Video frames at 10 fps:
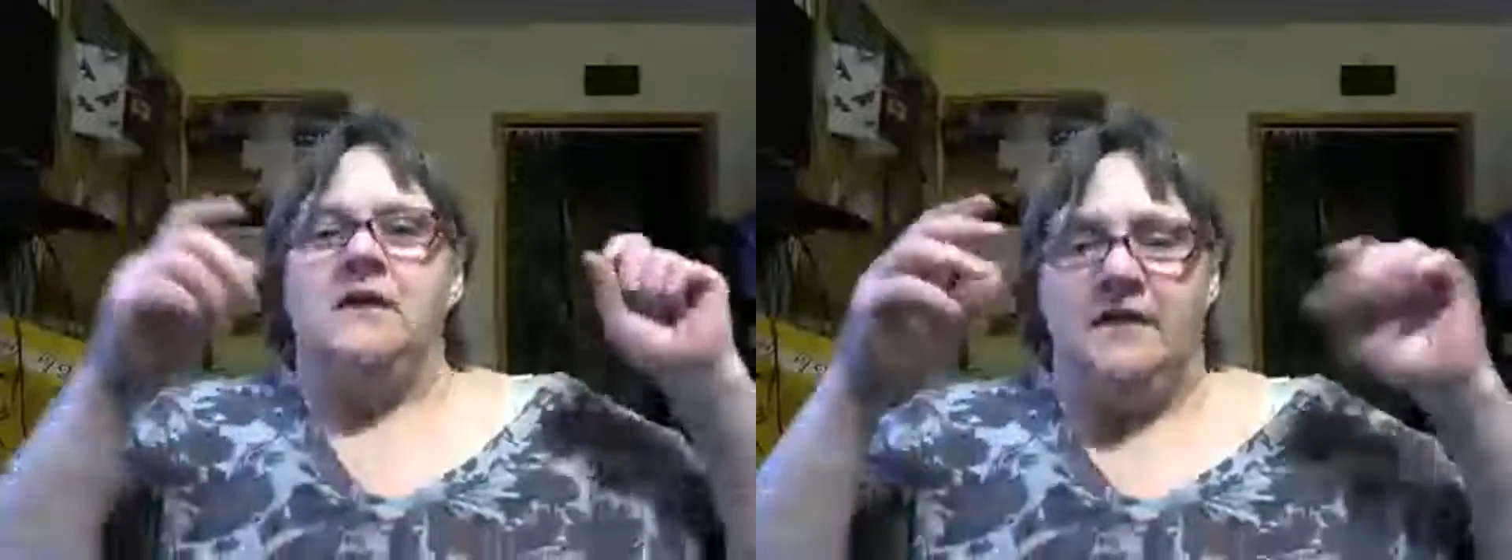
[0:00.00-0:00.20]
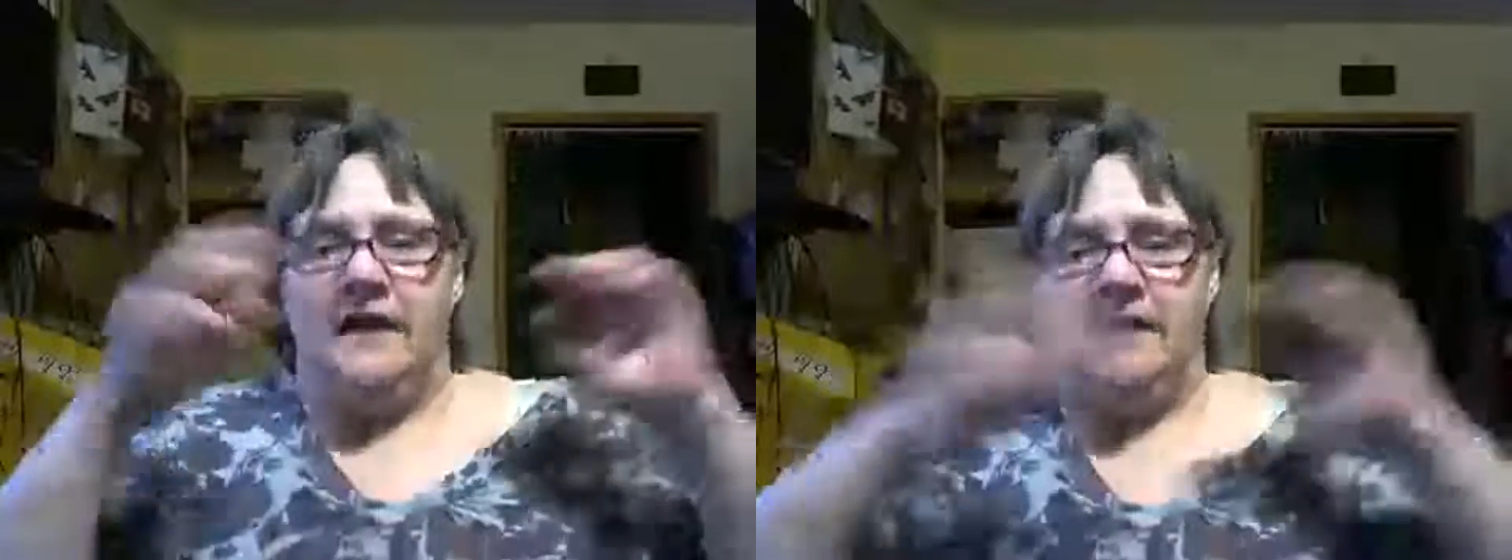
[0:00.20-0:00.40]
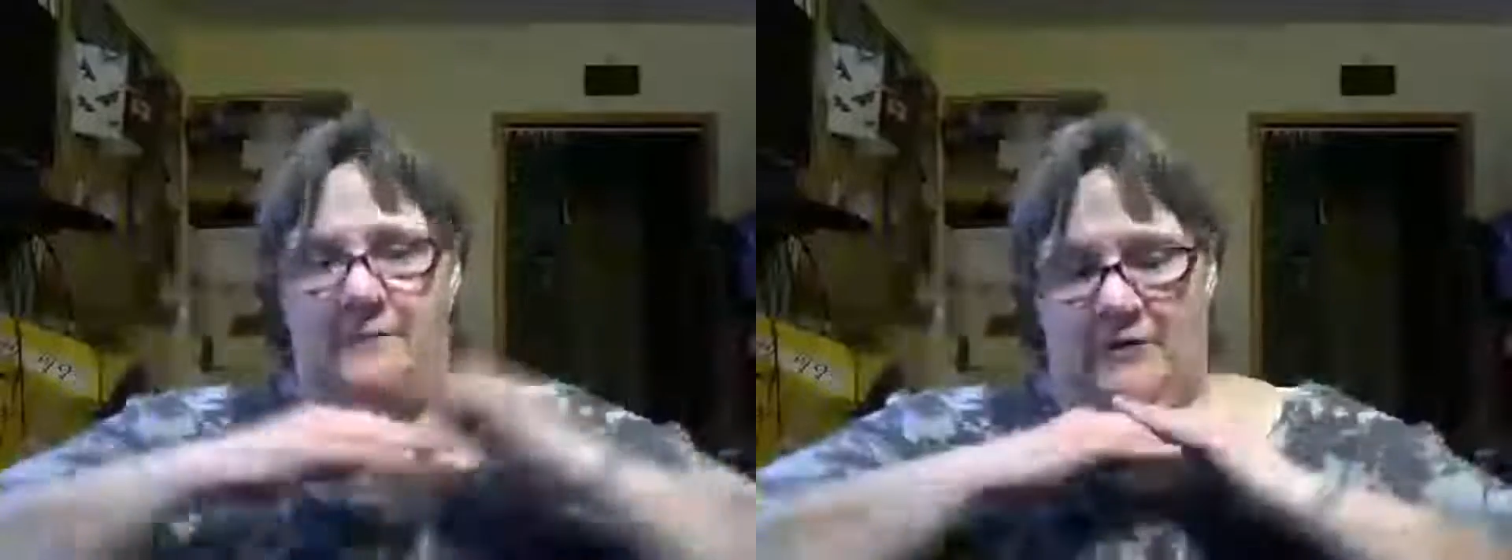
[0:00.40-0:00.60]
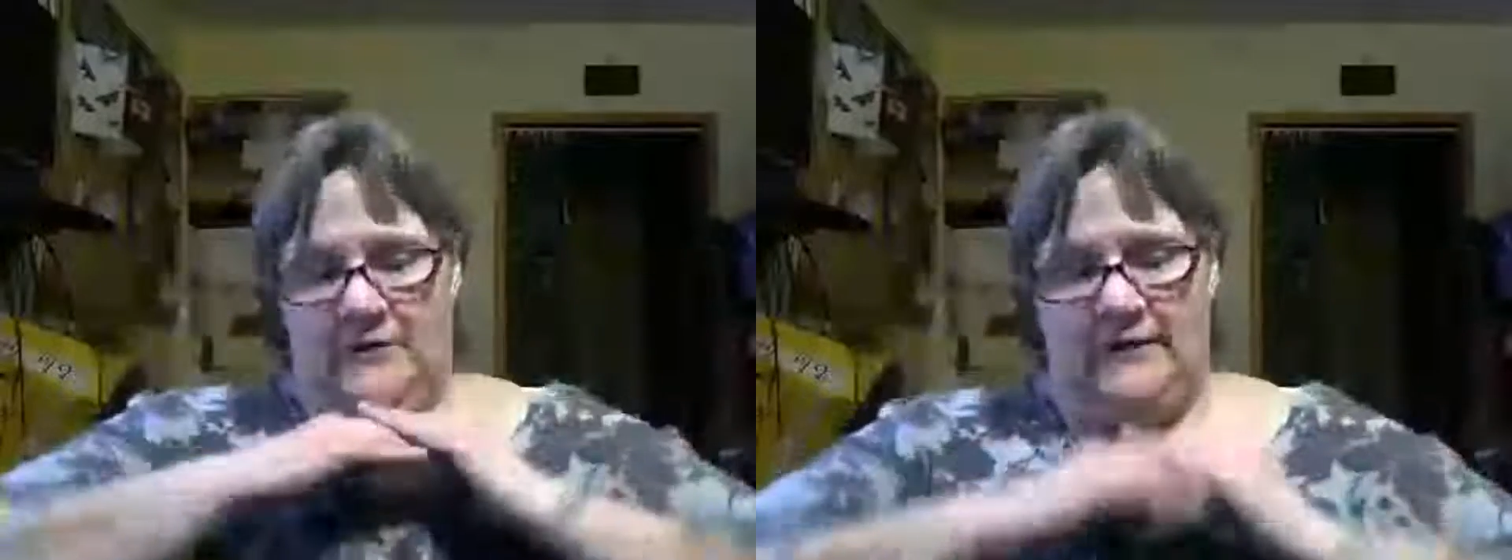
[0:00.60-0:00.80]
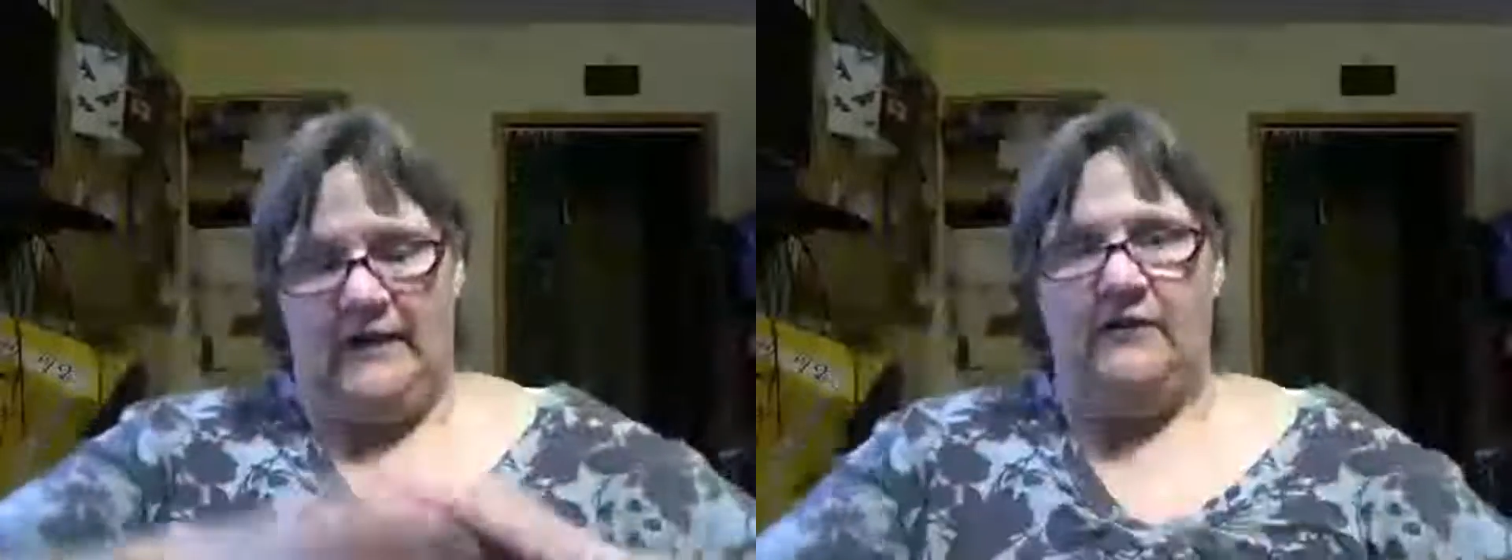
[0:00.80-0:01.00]
Then I put a
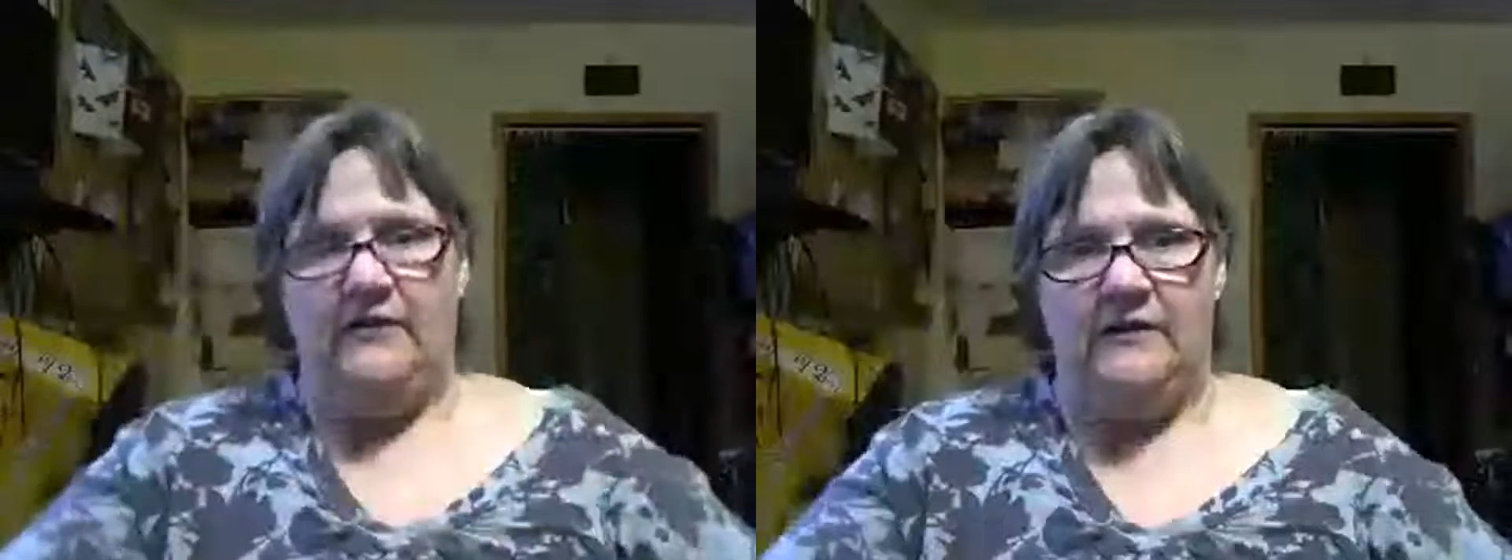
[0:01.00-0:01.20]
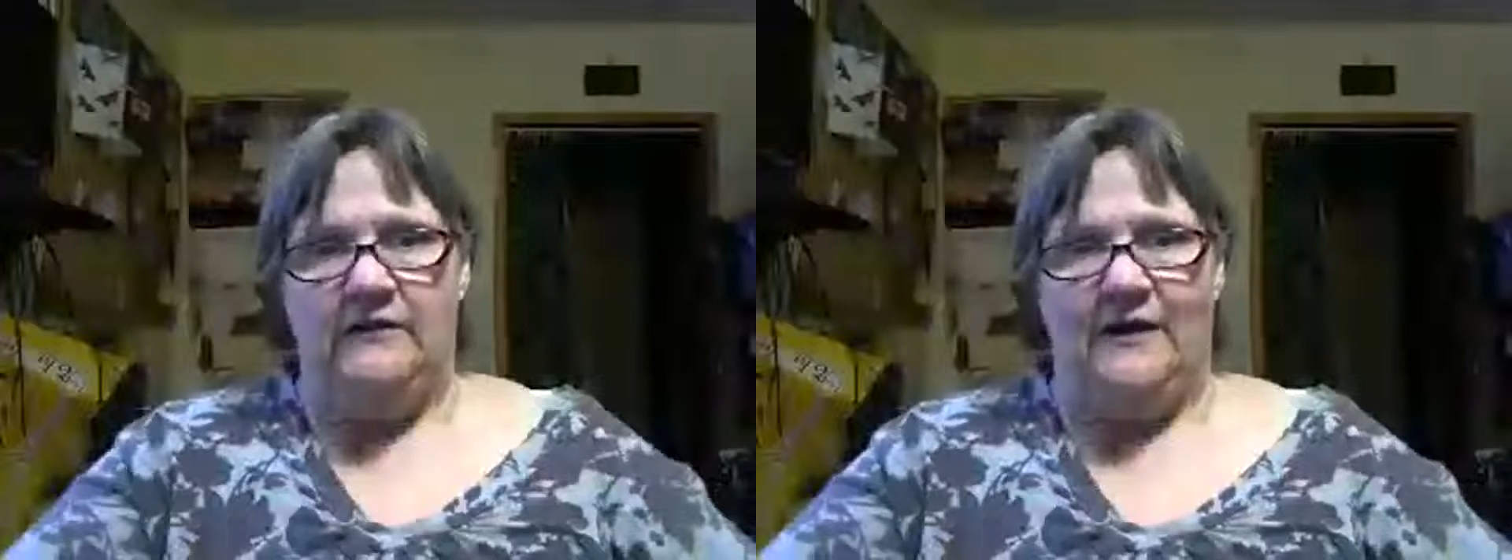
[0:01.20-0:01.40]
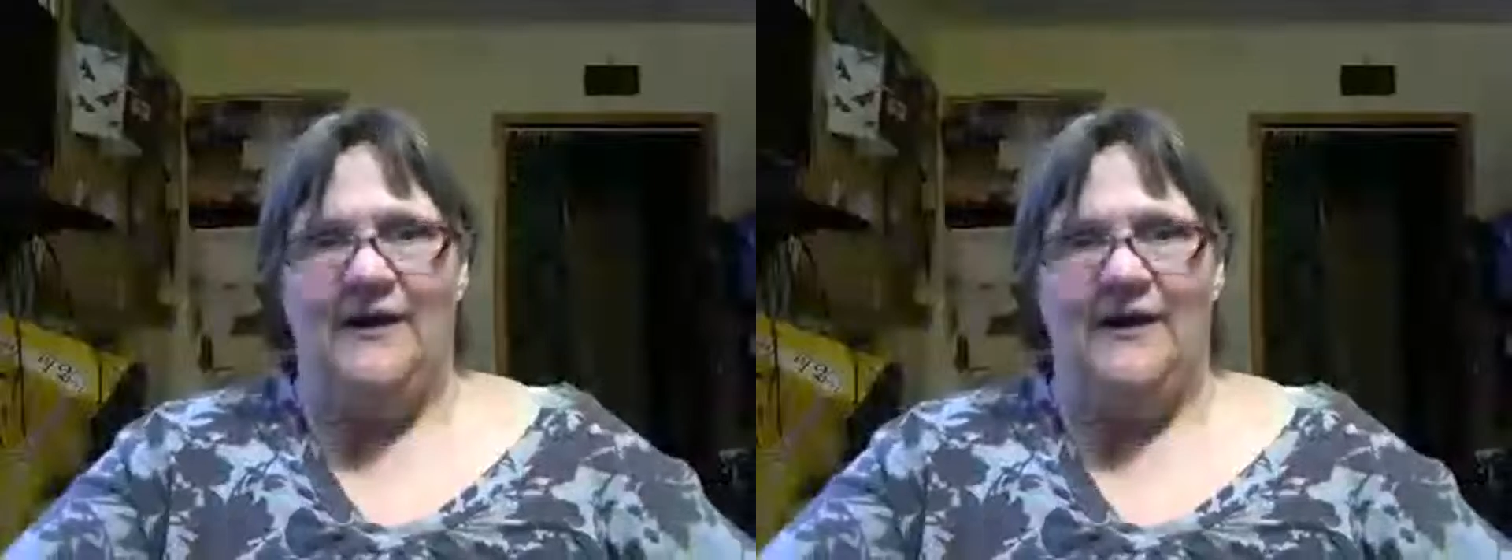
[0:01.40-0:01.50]
layer in